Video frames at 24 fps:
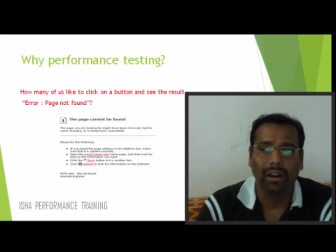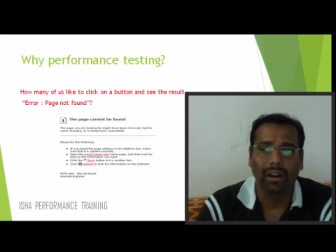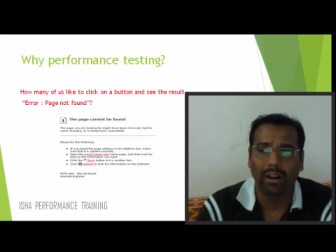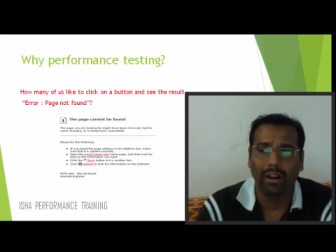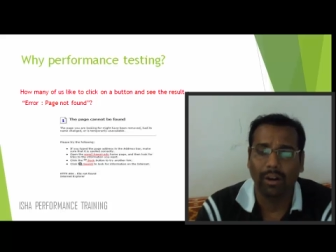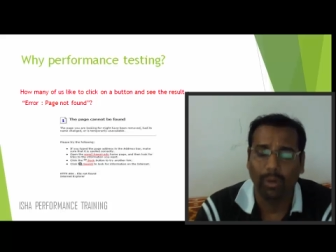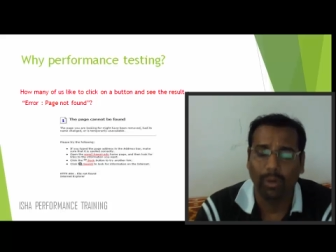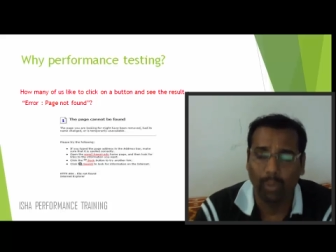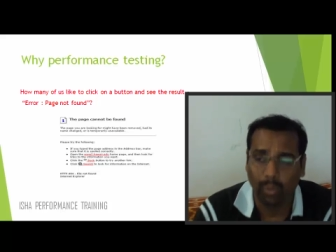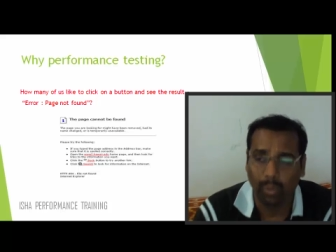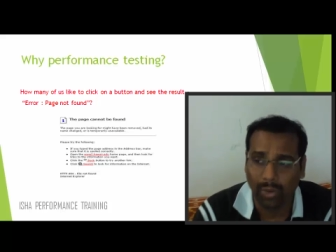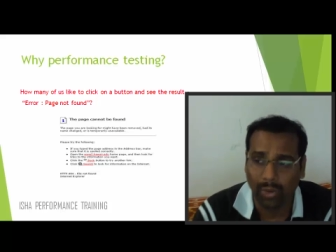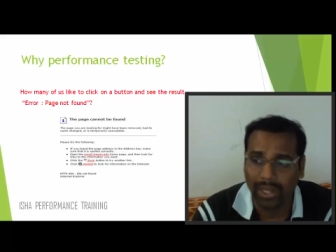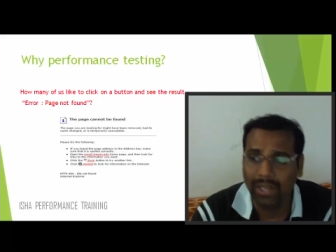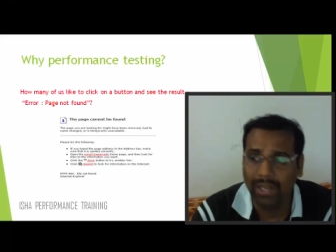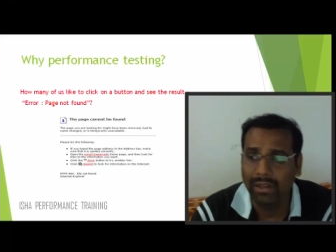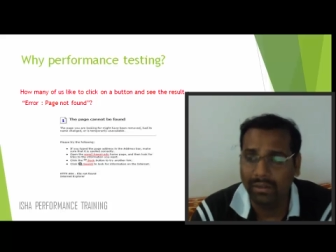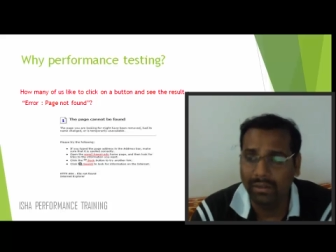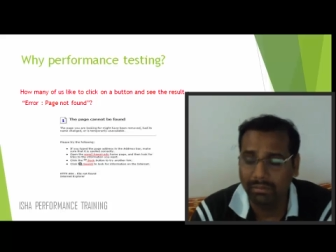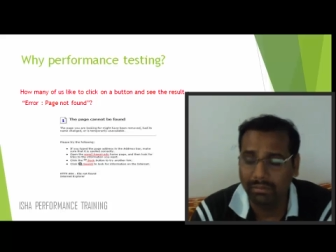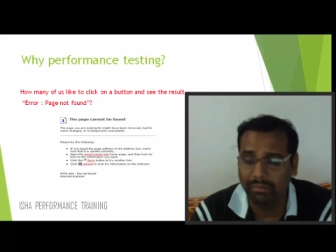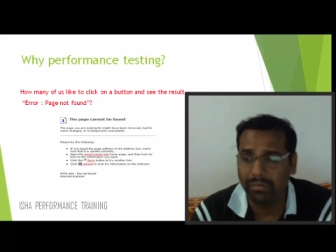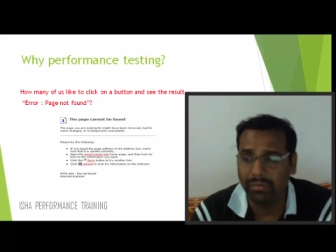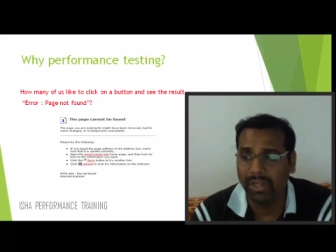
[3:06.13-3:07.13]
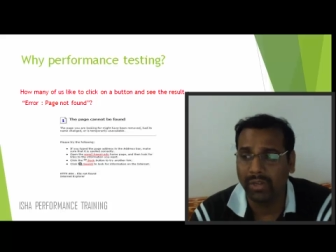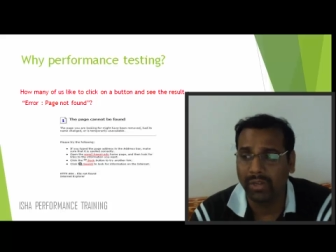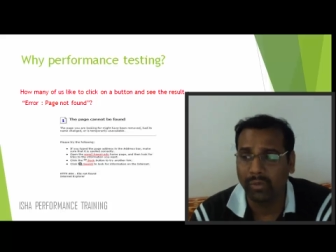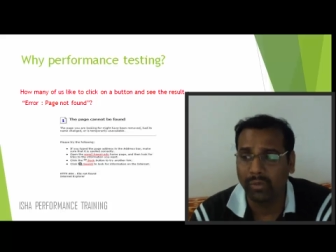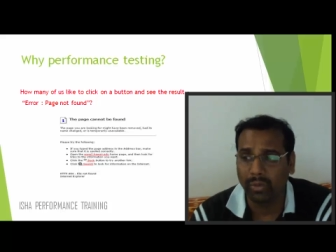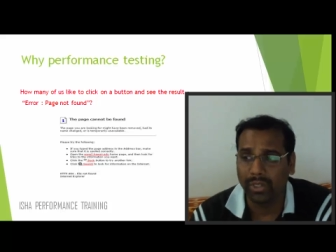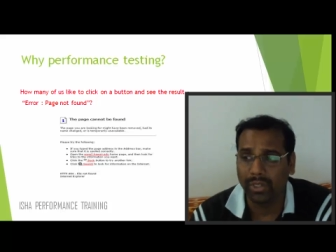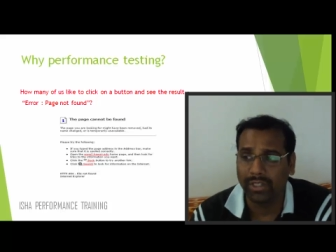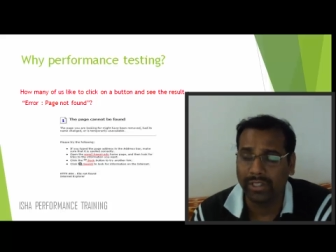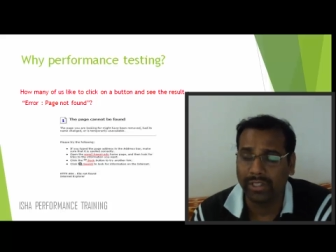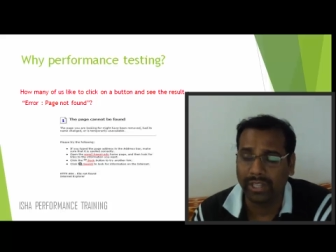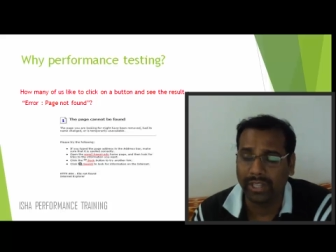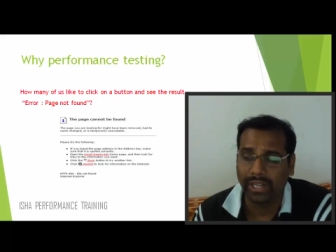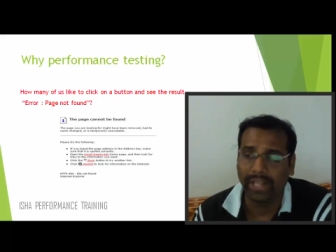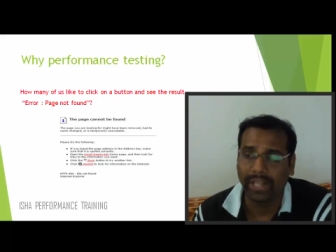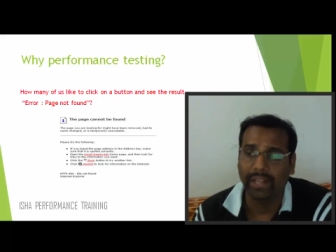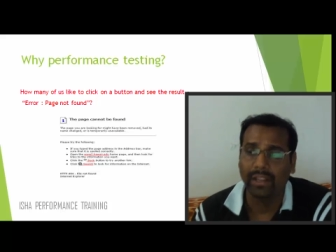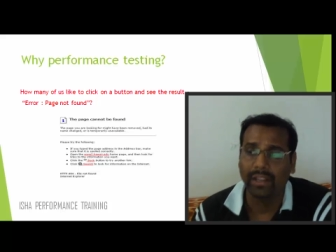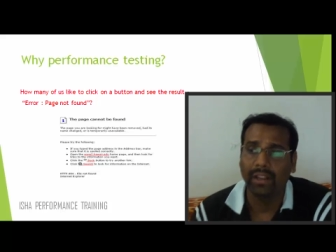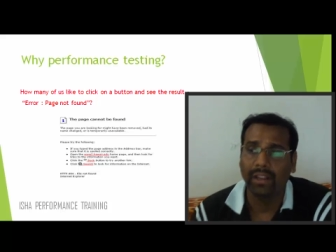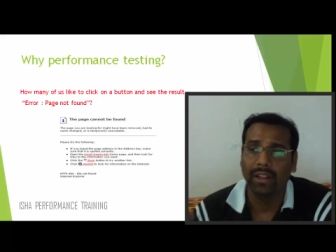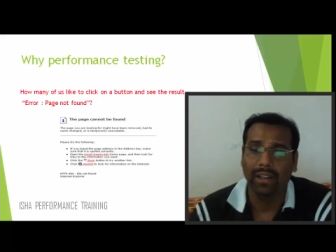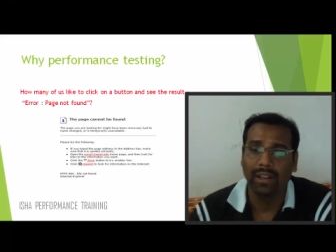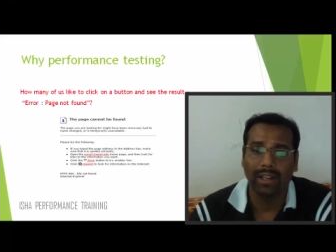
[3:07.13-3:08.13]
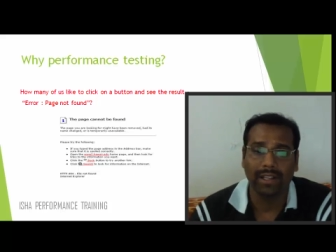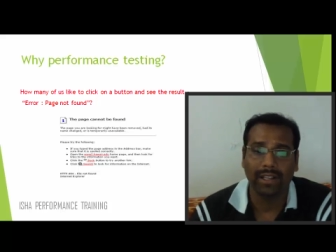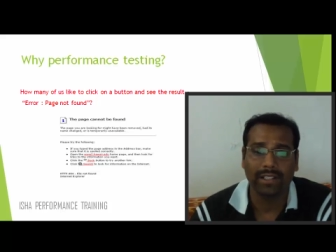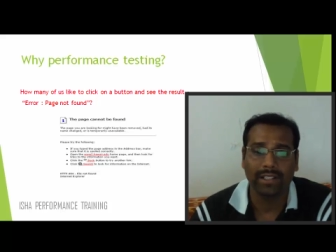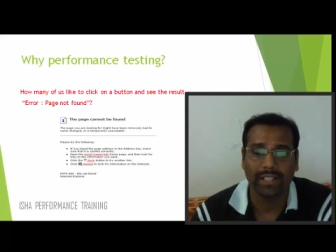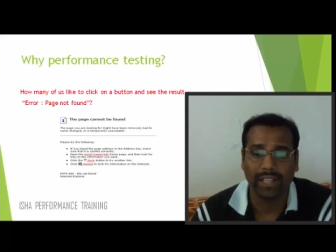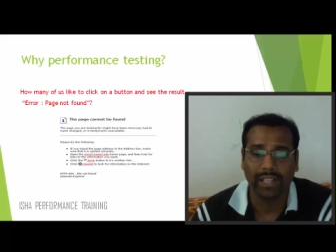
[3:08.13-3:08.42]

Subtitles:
well, it will take,